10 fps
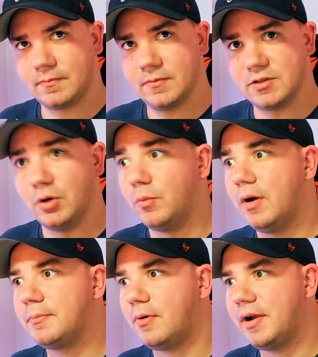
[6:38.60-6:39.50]
So at
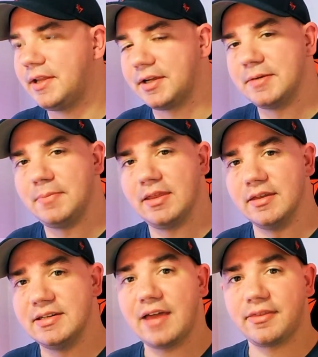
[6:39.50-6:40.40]
one point it could be
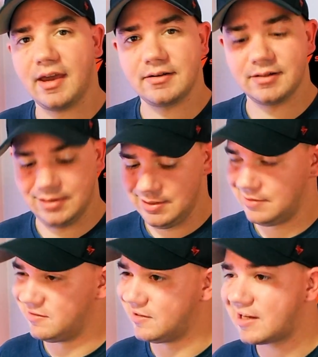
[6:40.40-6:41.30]
the Death Adder,
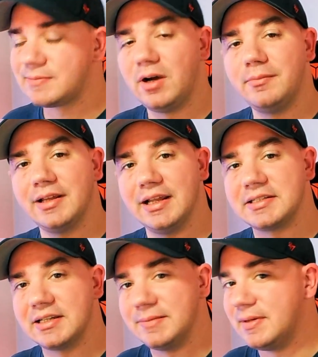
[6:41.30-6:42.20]
the next moment
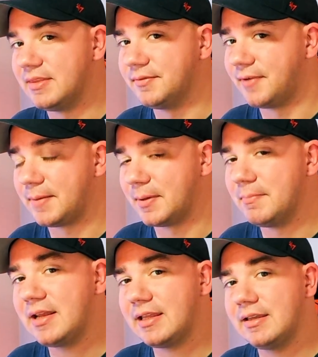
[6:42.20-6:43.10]
it's going to be the Viper
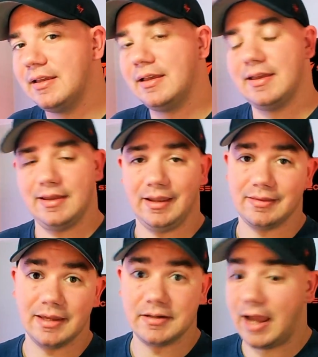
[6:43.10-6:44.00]
Mini,
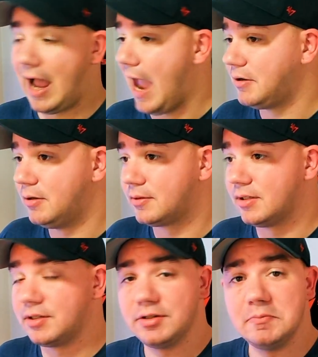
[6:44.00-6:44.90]
and then I don't know what
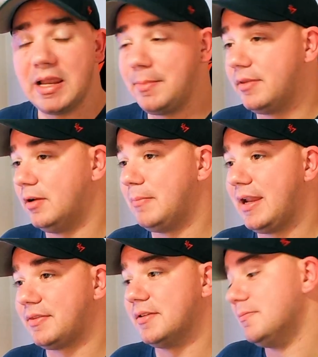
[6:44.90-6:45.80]
they're going to do. Maybe they'll
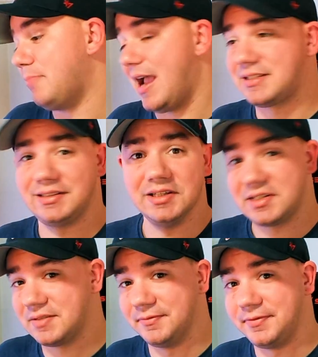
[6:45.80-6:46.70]
make the
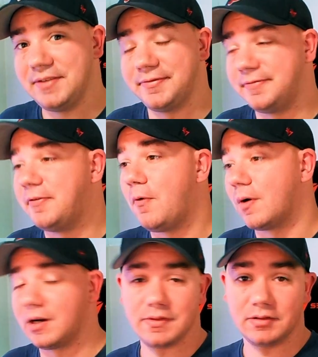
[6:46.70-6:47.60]
Basilisk
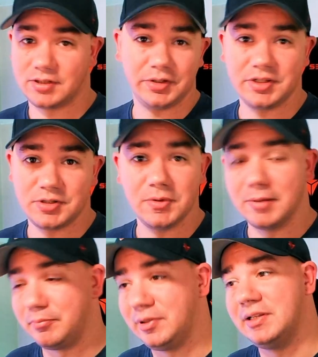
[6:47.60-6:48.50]
V4 and they'll turn it into a
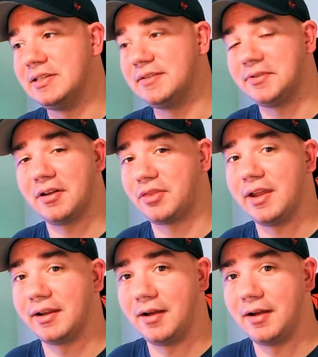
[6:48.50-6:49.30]
completely different thing